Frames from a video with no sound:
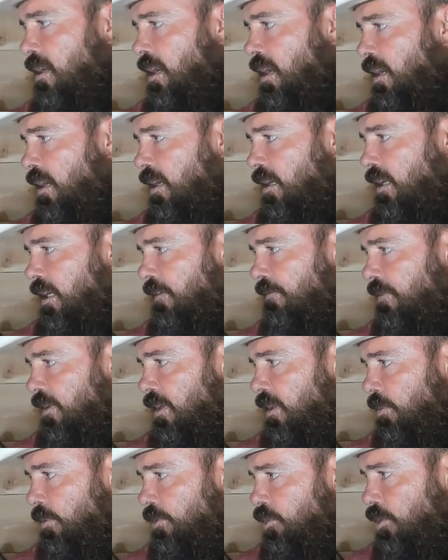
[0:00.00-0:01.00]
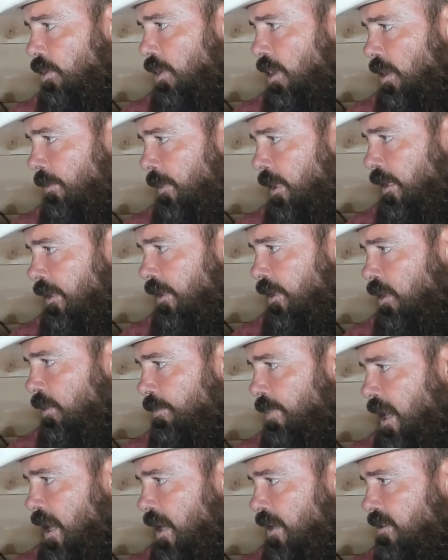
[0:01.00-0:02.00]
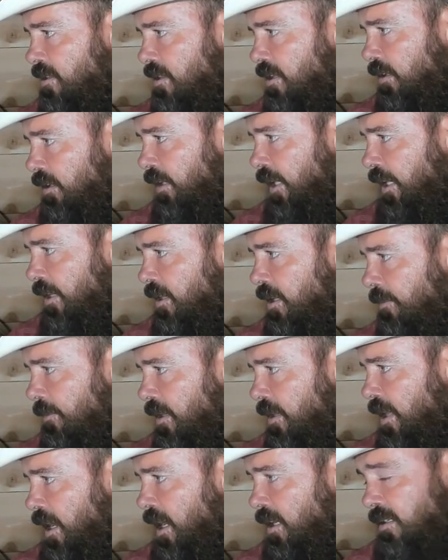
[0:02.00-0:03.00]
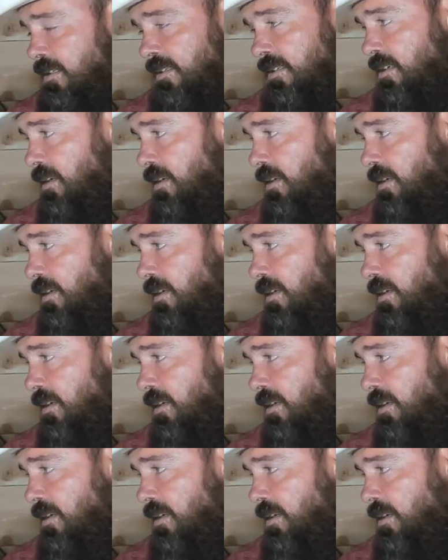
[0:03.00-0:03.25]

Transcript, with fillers: uh, if there was trauma in their past that led them to that. And